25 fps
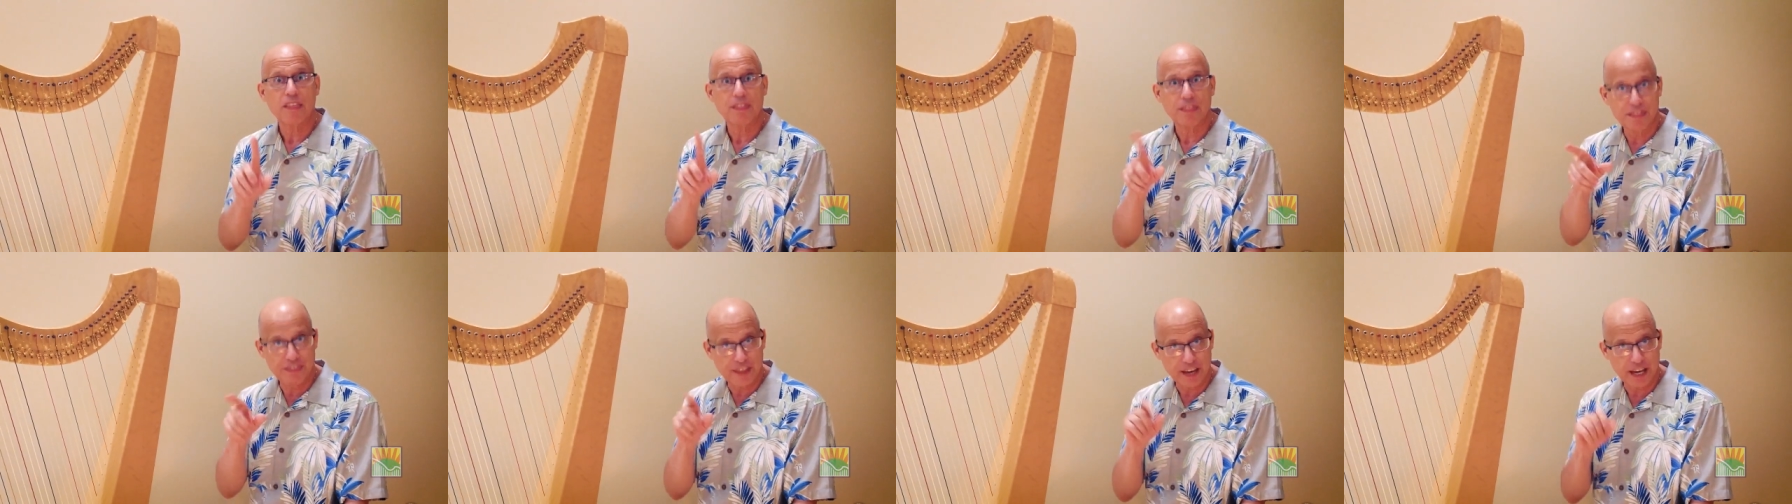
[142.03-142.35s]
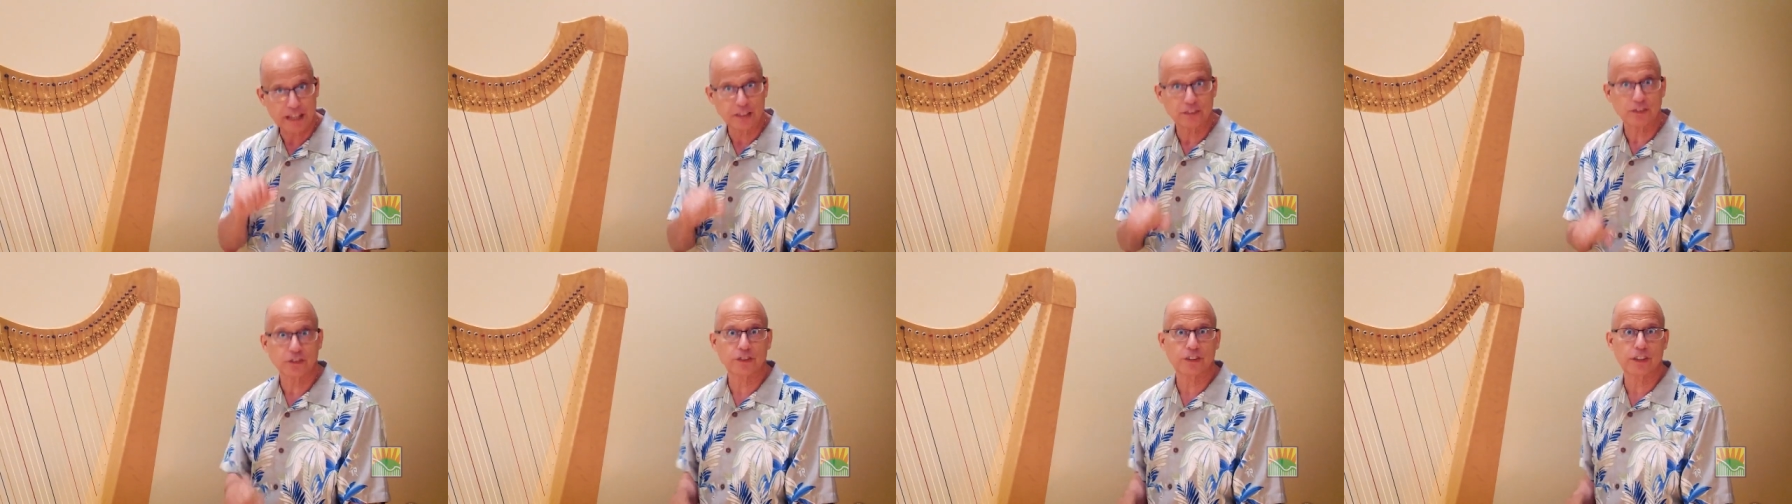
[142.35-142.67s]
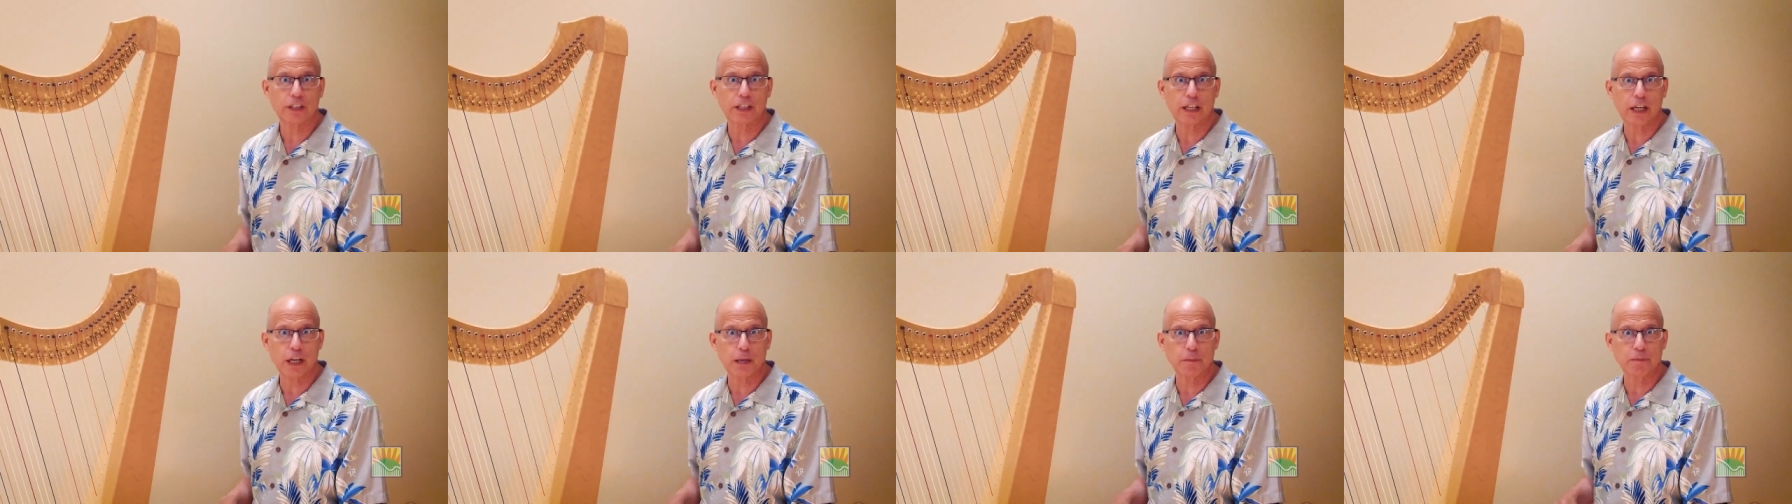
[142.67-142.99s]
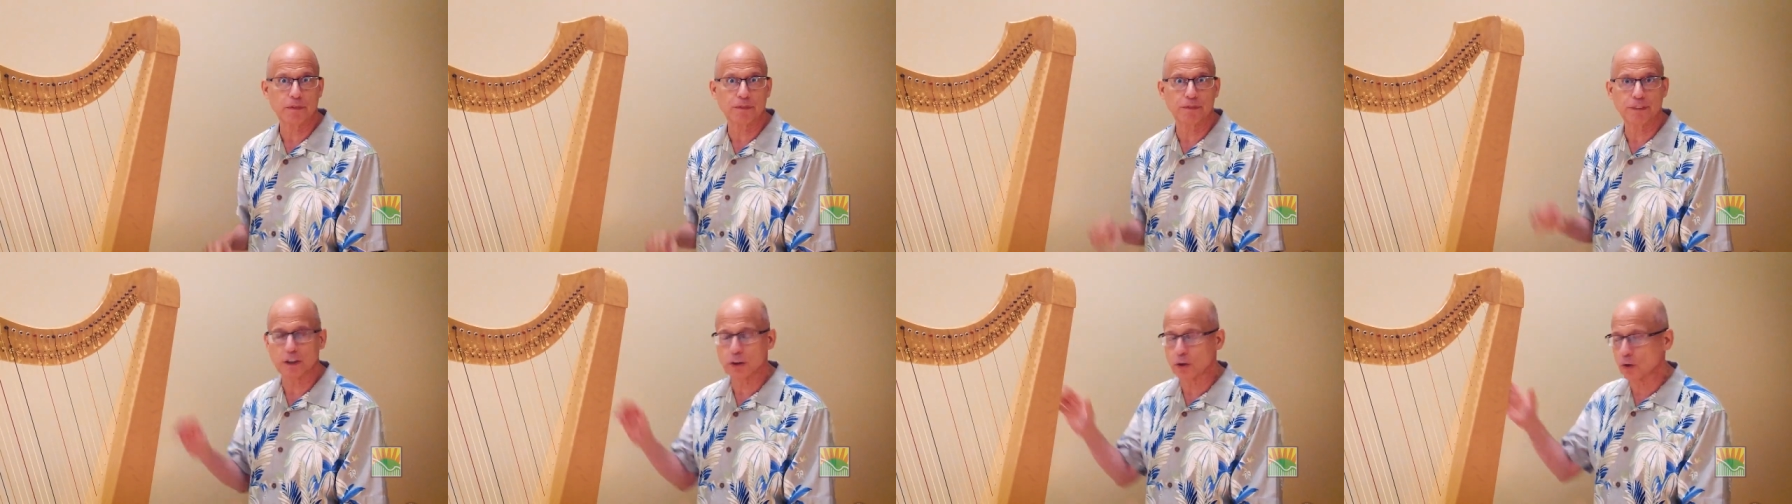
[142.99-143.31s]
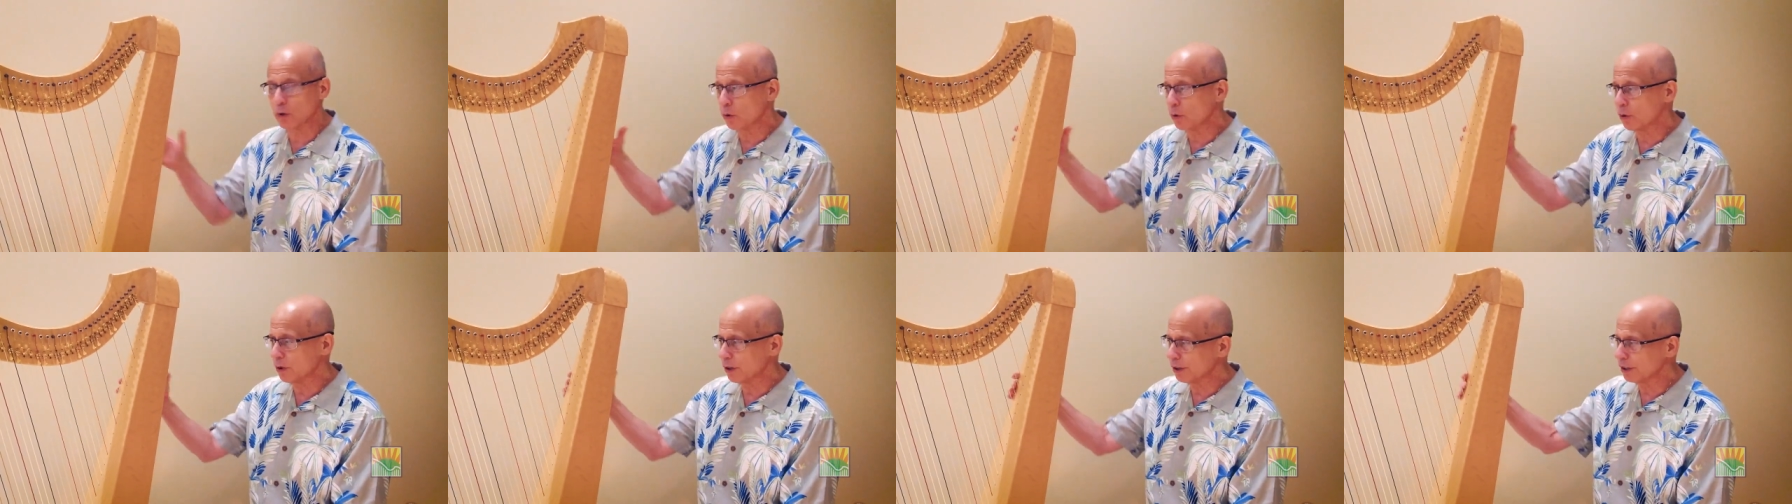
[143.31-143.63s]
that's the name of the
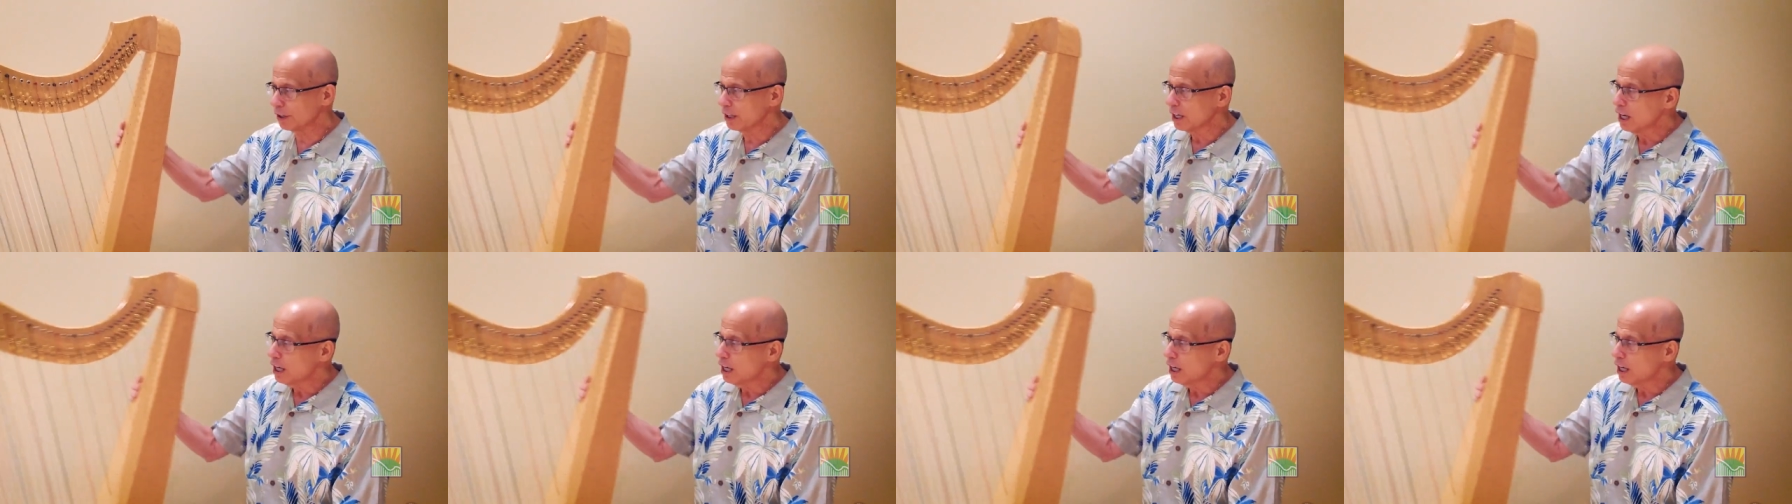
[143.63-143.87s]
chord.